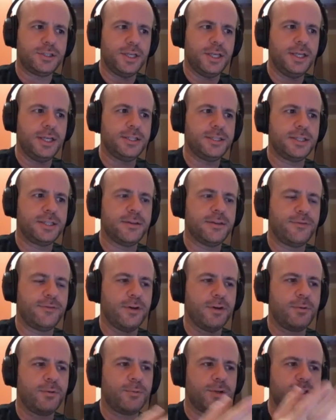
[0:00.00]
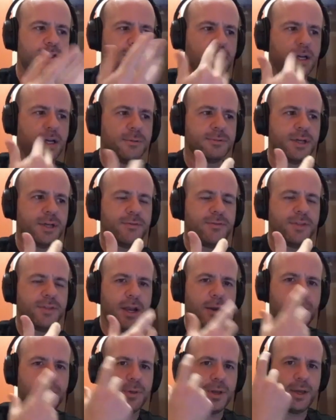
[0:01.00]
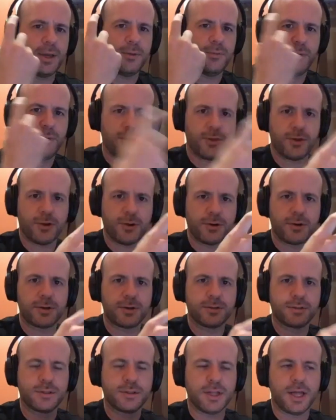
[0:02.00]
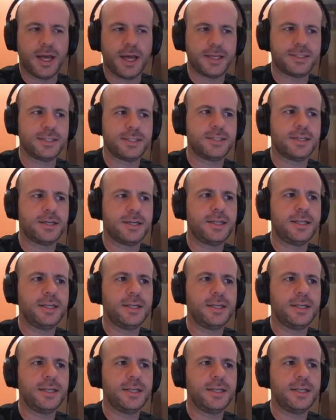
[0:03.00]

into the film where she comes off the airplane with her glasses on.